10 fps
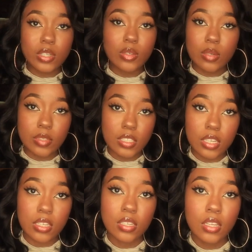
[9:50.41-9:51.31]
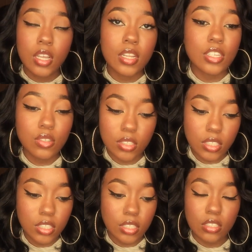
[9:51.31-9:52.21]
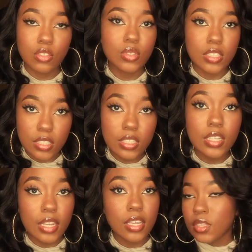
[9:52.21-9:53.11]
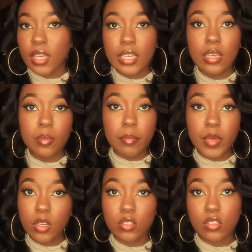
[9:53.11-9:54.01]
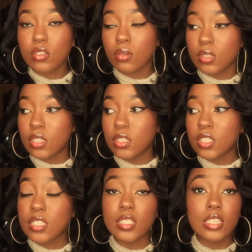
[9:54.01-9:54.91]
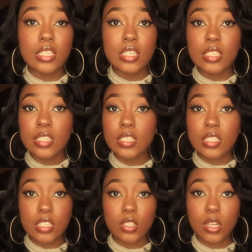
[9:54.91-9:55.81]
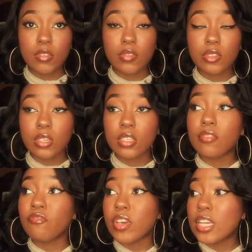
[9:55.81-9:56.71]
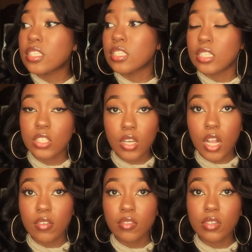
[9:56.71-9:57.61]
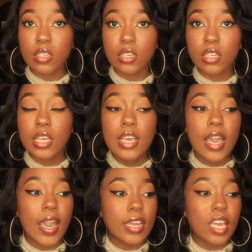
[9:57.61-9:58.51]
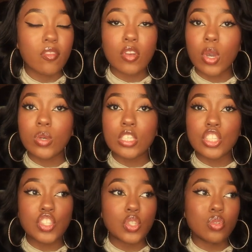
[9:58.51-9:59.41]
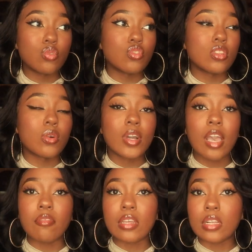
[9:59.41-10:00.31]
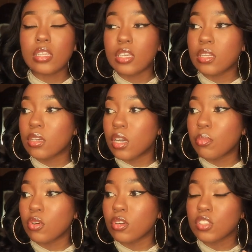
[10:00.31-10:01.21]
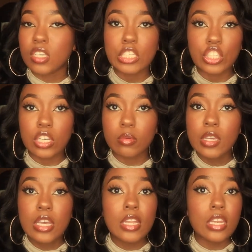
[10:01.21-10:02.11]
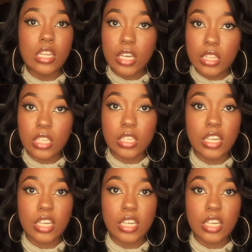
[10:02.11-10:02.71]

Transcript: What do you want me to say? Like you can see it, you can see that. Like it melts so easy. This is the easiest install I've ever done, the best install I've ever done. I didn't have no issues, no having to clean up or touch up, nothing.